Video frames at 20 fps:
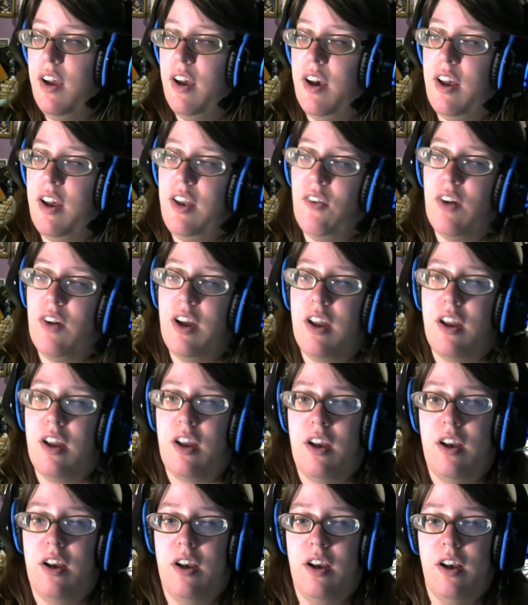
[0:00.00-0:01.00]
Anyway,
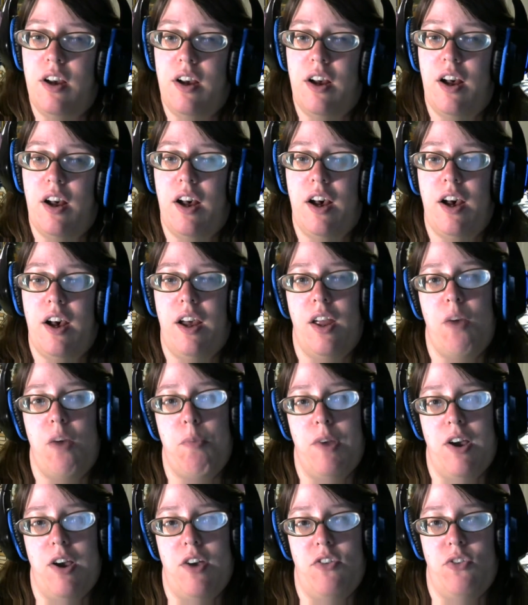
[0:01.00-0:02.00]
I hope
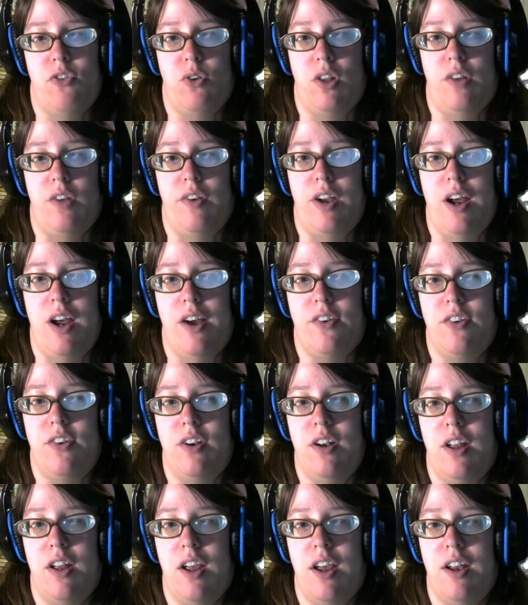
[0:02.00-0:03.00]
you guys enjoyed the
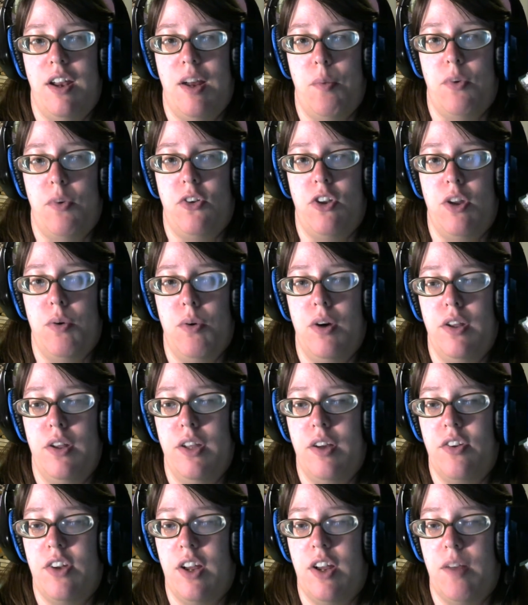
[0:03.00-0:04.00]
reaction, and I will see you all
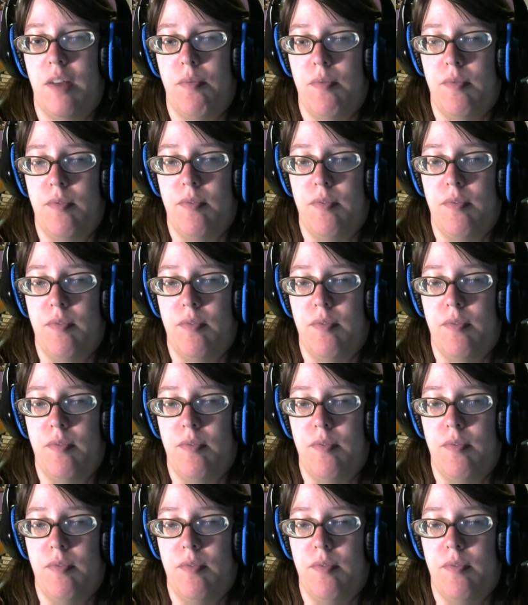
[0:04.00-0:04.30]
next time.